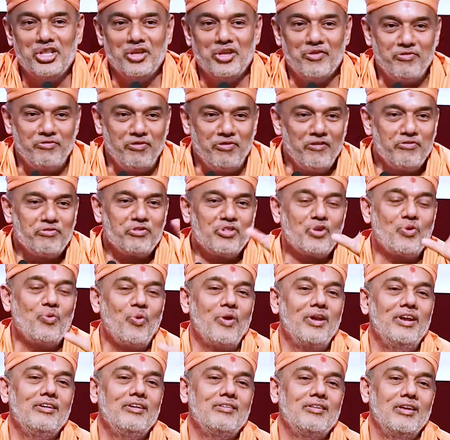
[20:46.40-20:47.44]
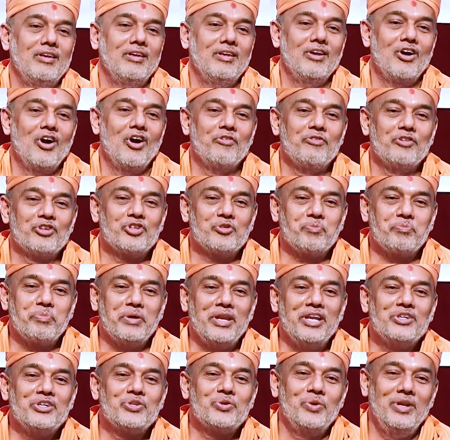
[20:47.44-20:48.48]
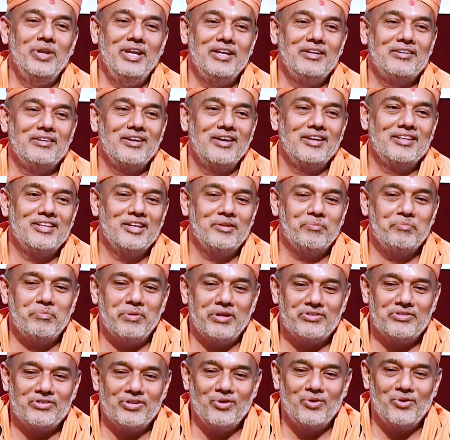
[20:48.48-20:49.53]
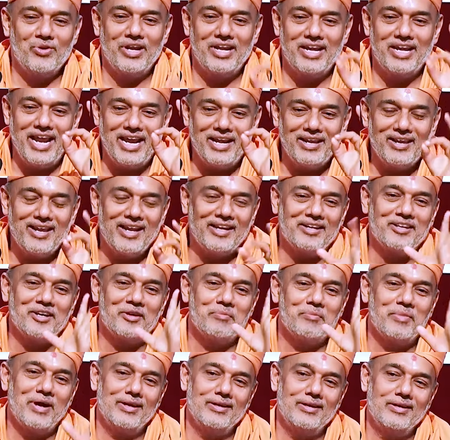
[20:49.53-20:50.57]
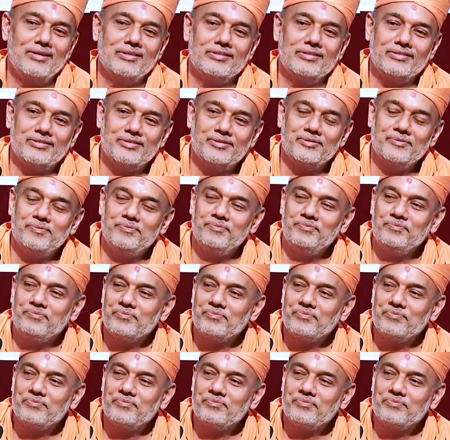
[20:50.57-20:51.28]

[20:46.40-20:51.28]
The fifth quality of a spiritually intelligent person or an enlightened mind is